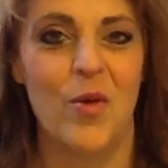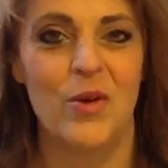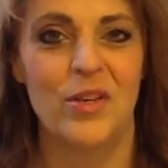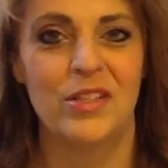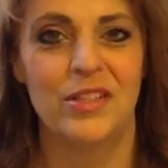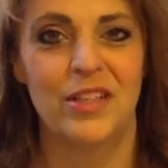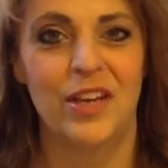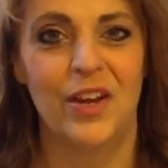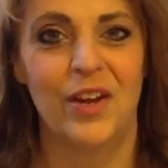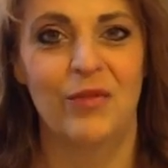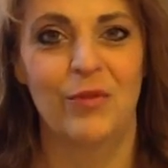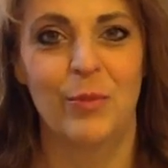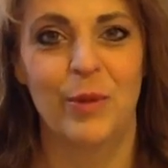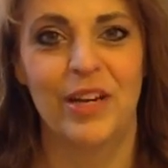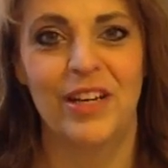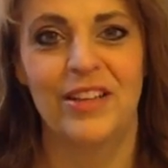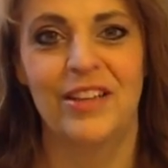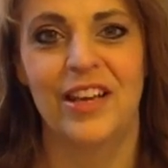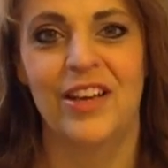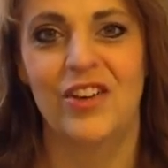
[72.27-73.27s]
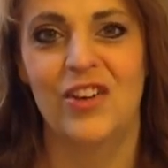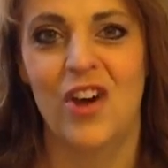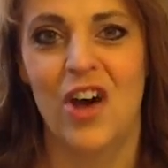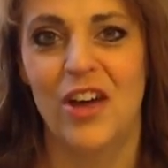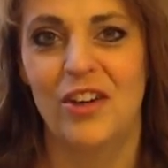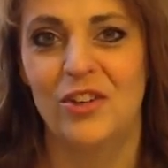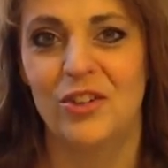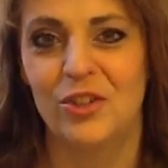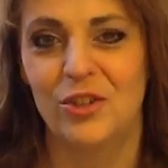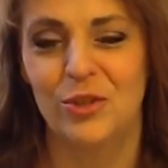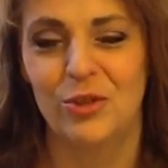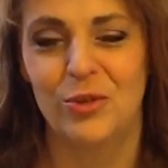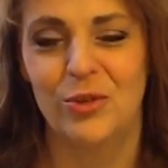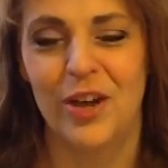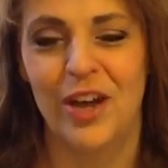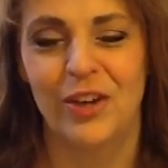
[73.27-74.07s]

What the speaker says: always tell everybody that God knew